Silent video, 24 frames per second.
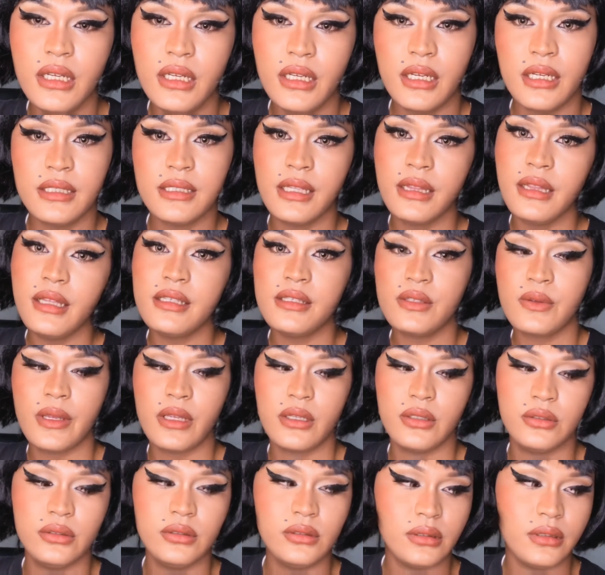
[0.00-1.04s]
I think it's quite
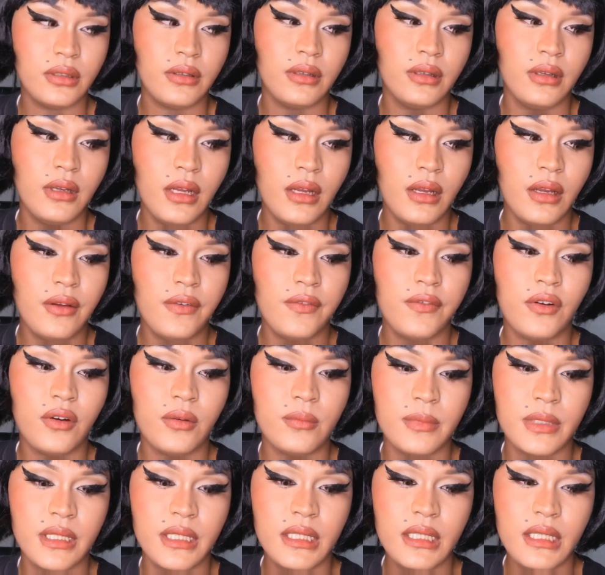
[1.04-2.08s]
good for
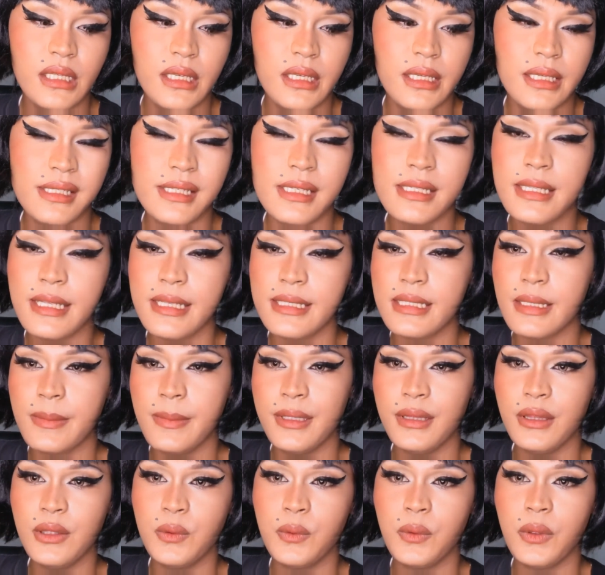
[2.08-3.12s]
me. It's just that it's a bit
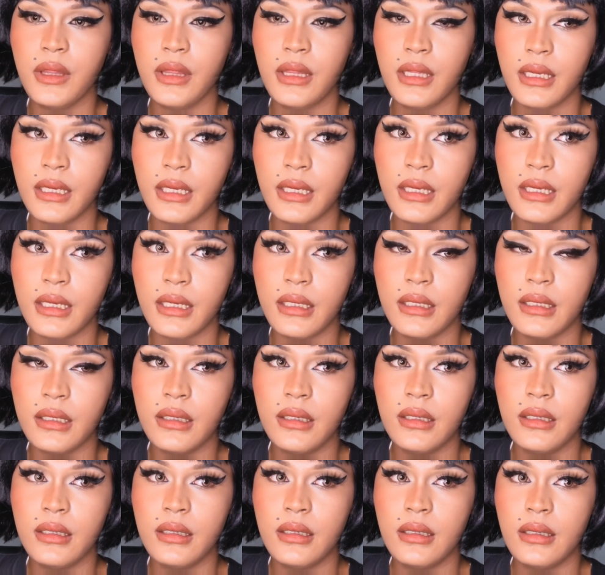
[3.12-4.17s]
too thick
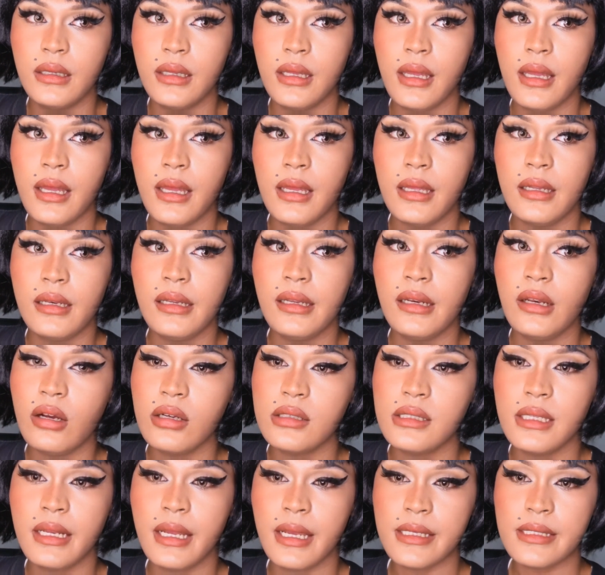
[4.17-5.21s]
and it
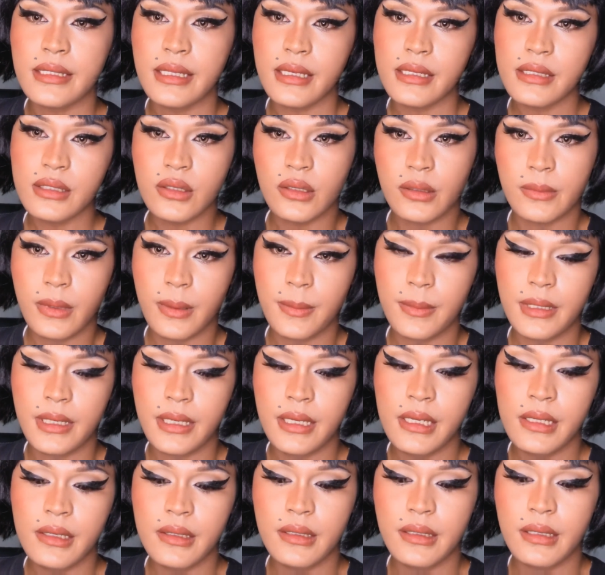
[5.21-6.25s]
oxidizes, so remember that.
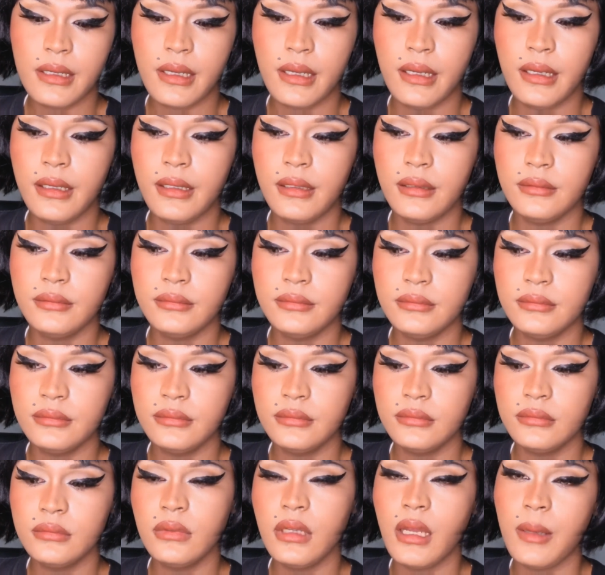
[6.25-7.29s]
And
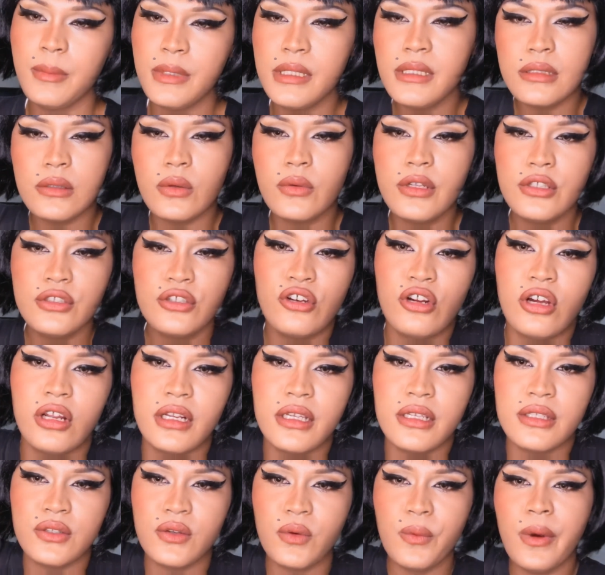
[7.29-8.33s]
I mean, it's only $3,
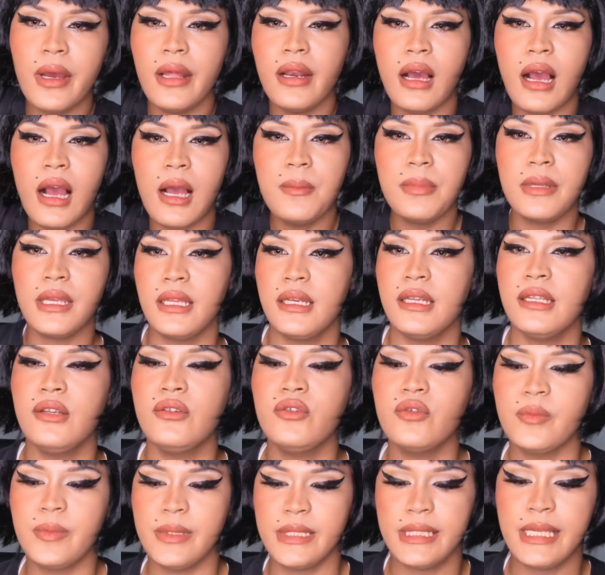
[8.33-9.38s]
so what harm can it do
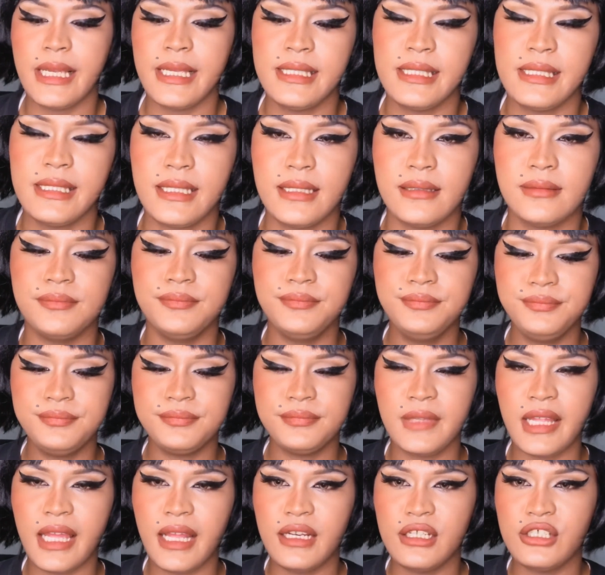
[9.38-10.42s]
besides
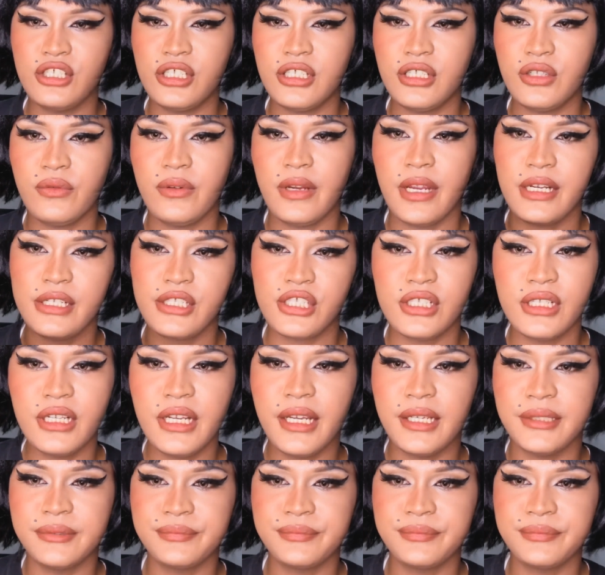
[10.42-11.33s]
allergy reaction lah?